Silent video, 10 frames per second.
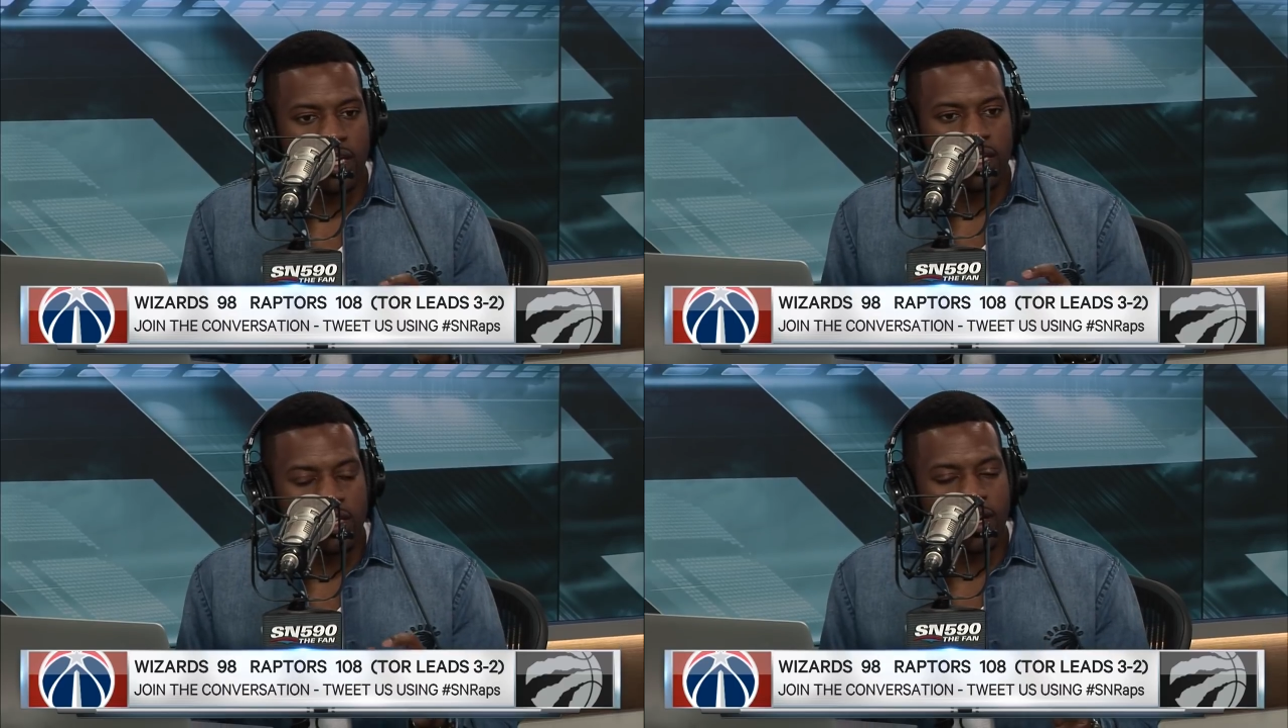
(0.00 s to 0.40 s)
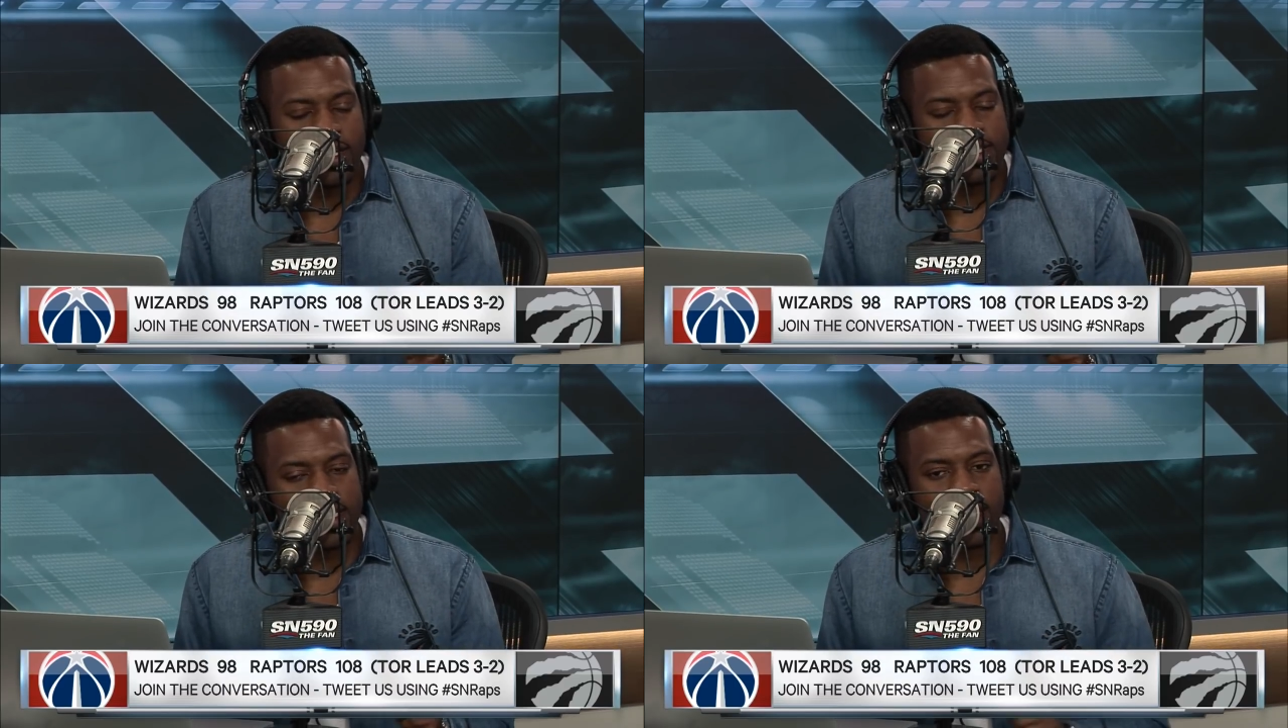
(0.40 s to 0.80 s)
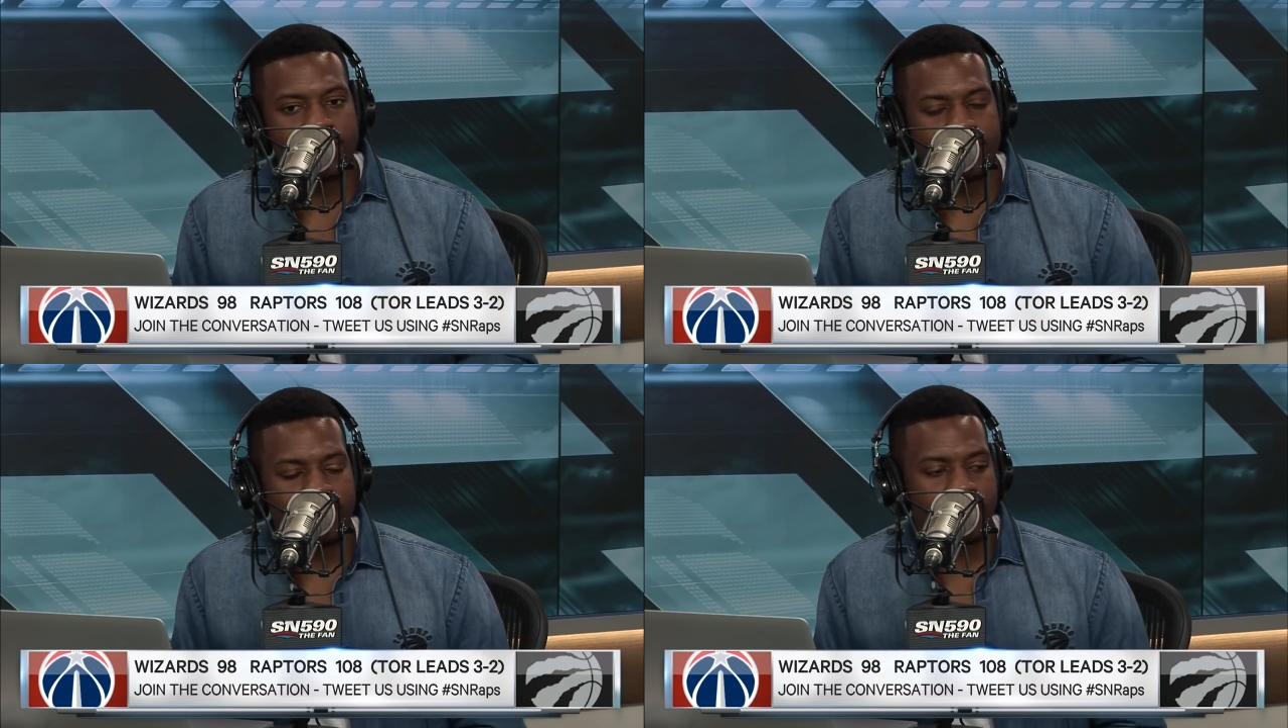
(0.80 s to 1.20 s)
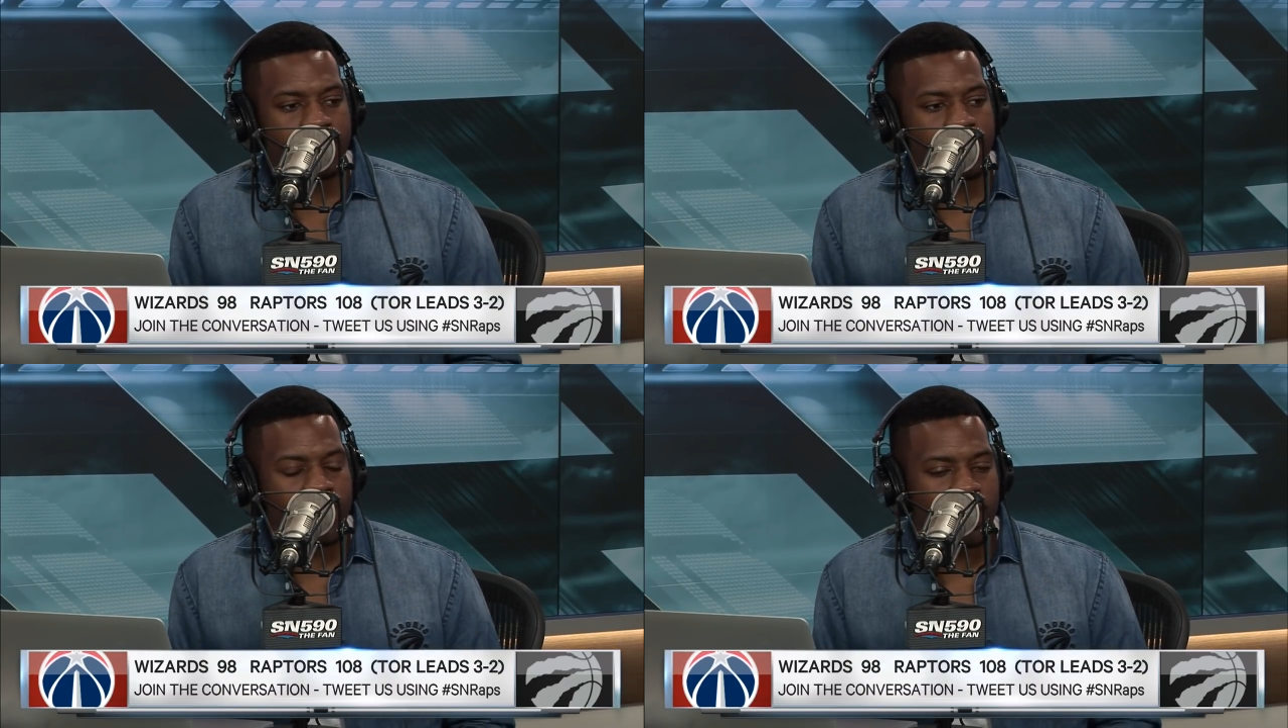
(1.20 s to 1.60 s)
Giannis said,
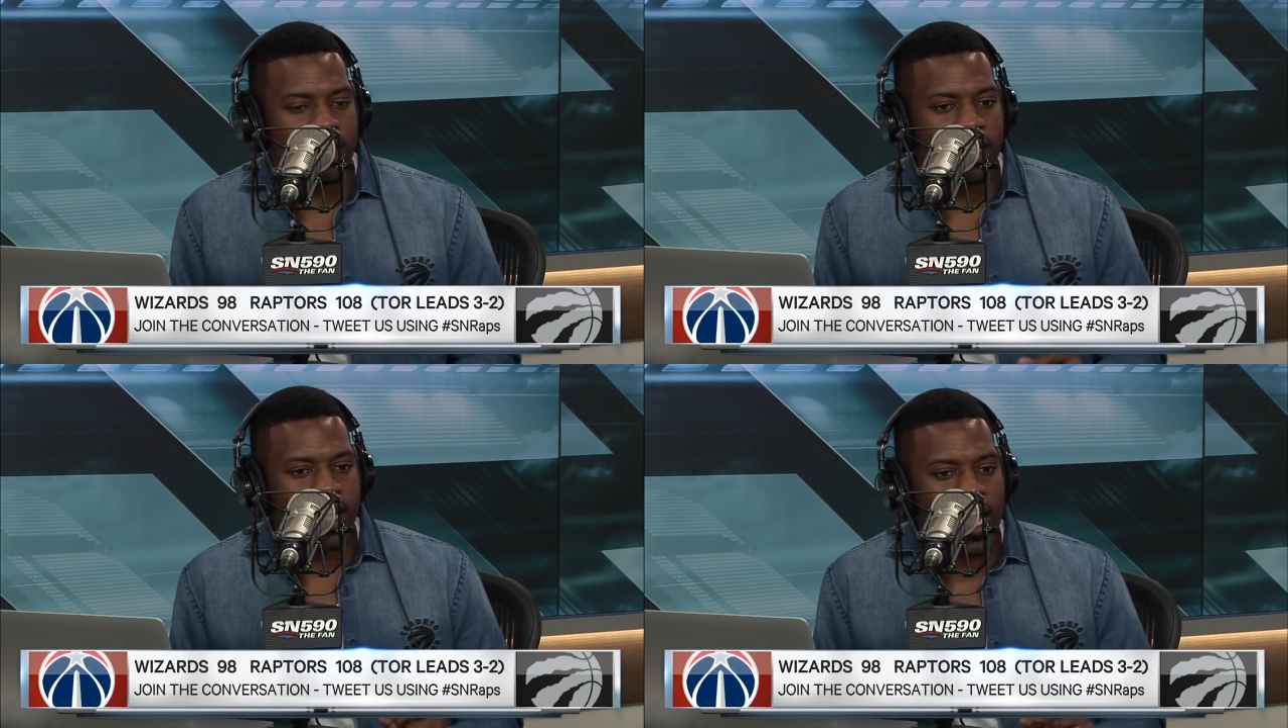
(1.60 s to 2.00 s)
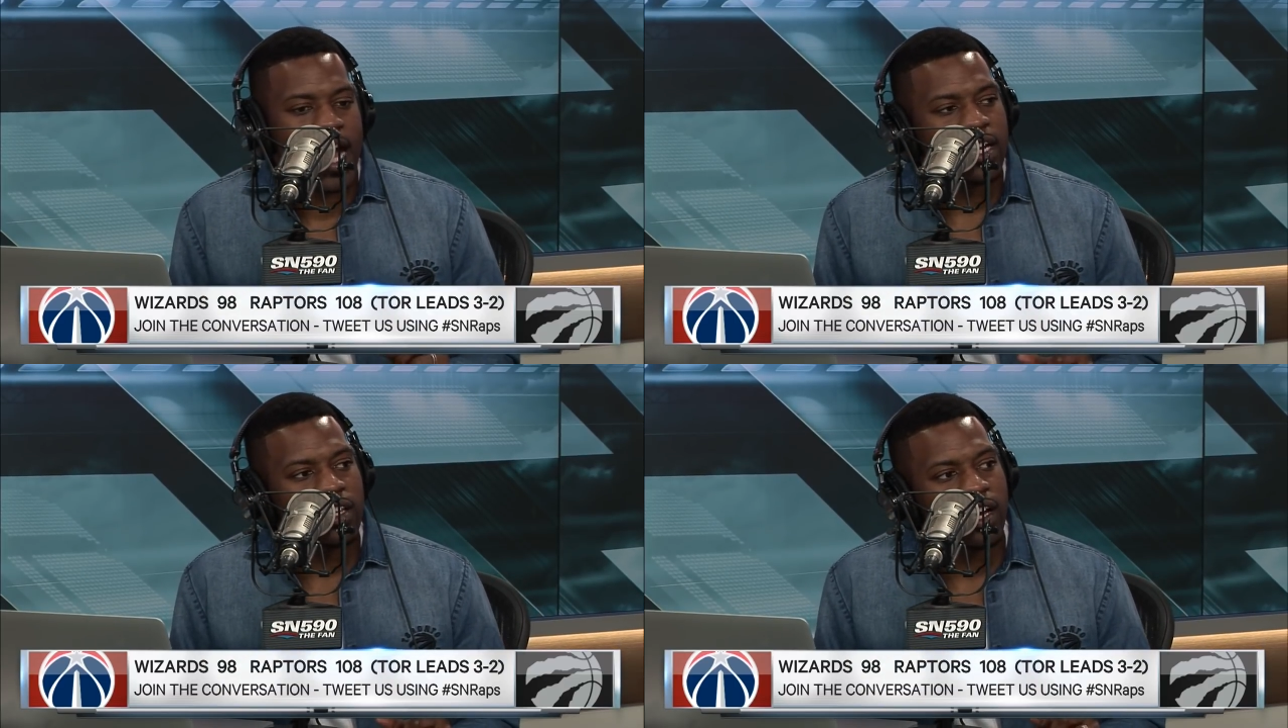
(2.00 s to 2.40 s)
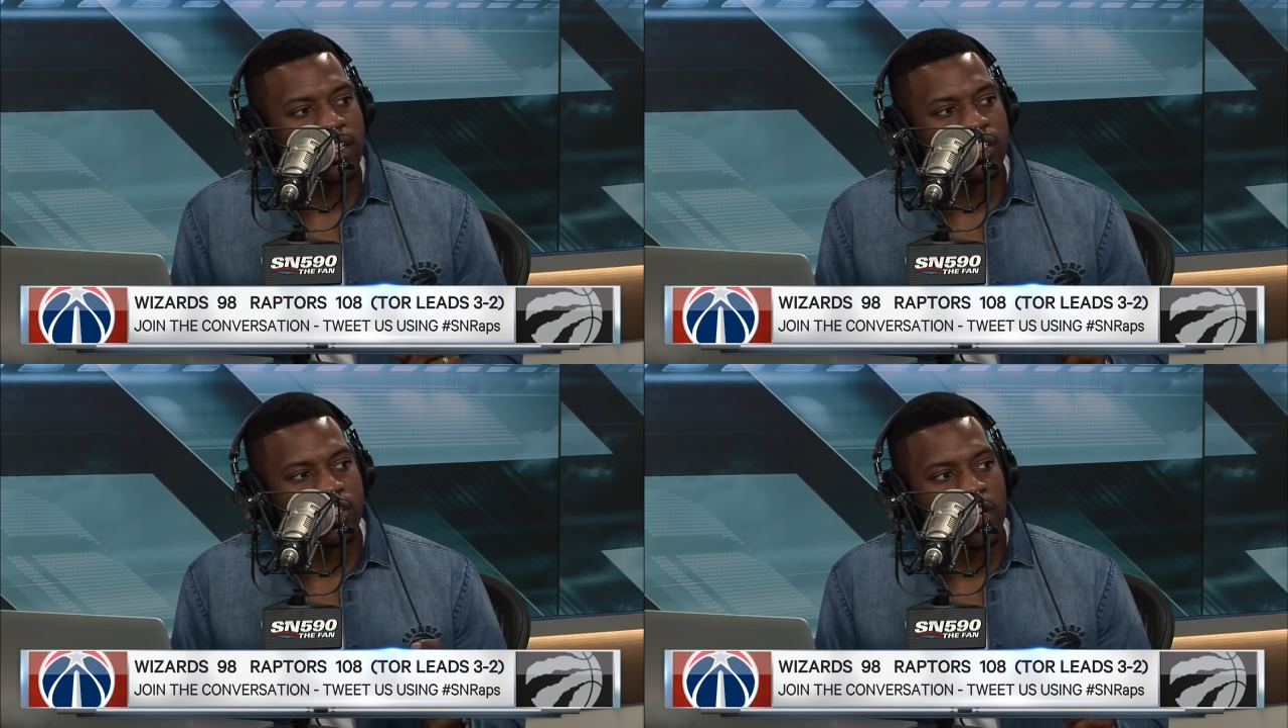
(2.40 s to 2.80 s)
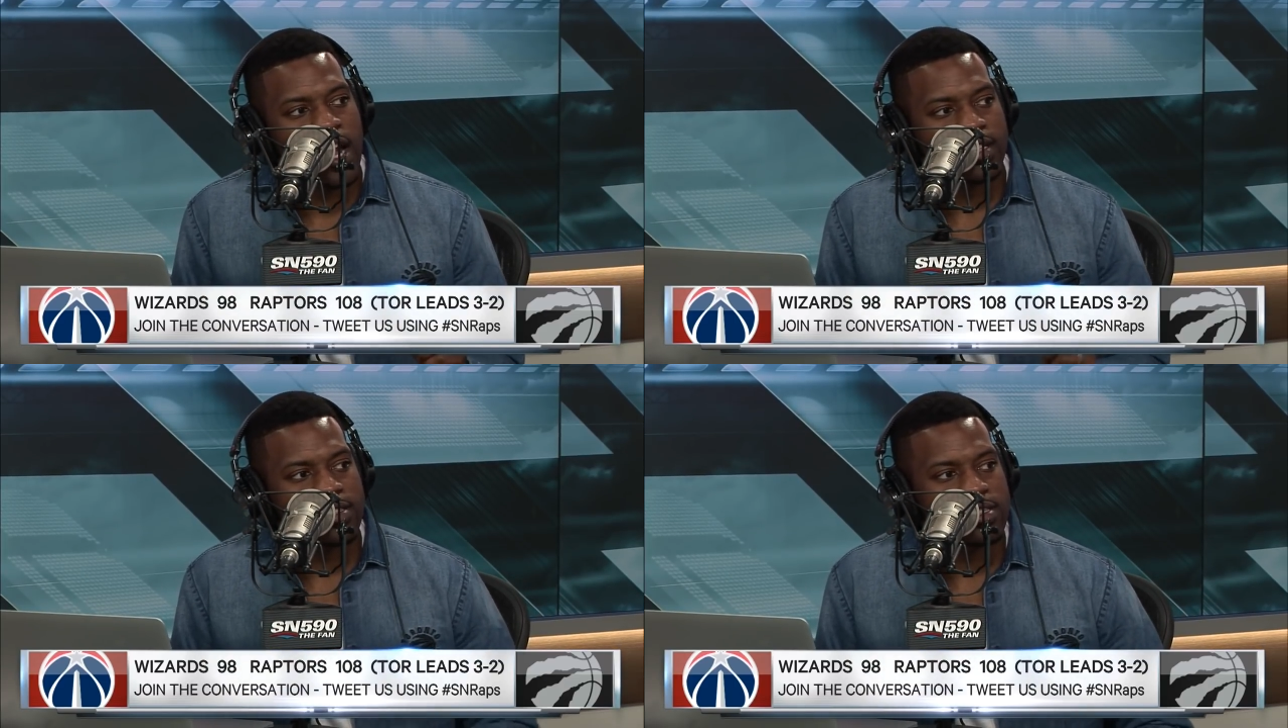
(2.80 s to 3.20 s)
I had a lot of
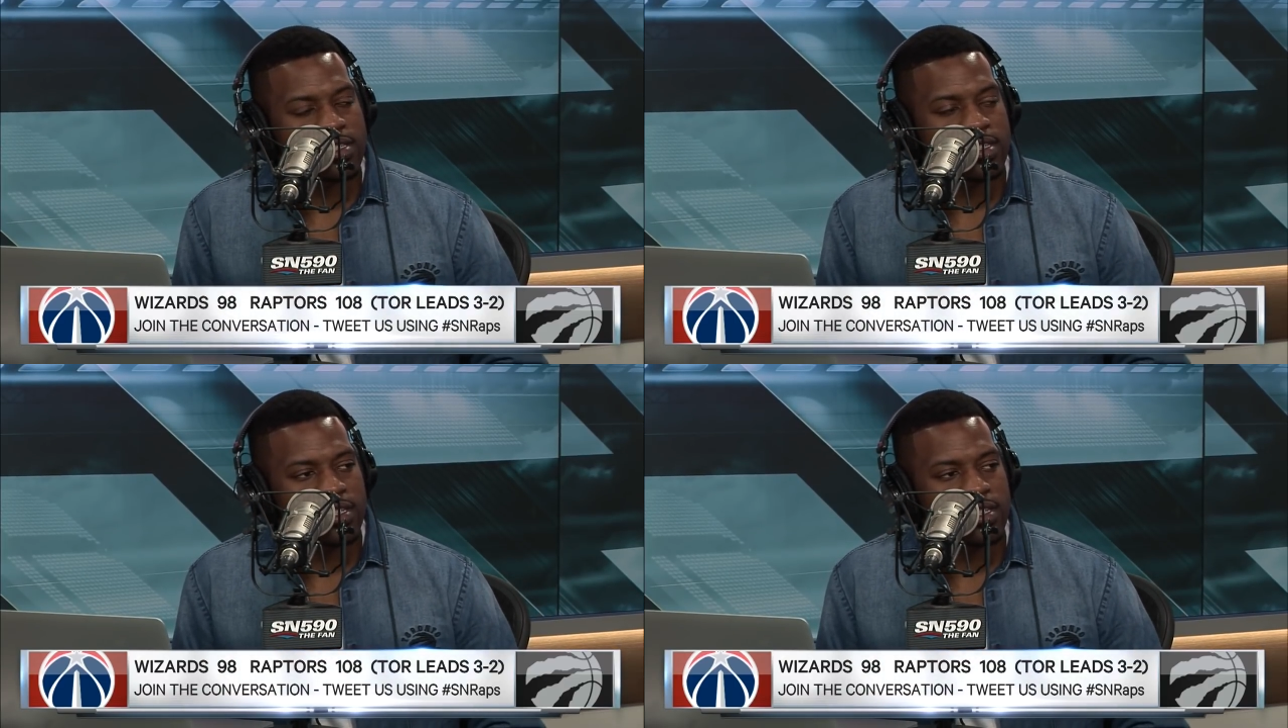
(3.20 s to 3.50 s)
shots,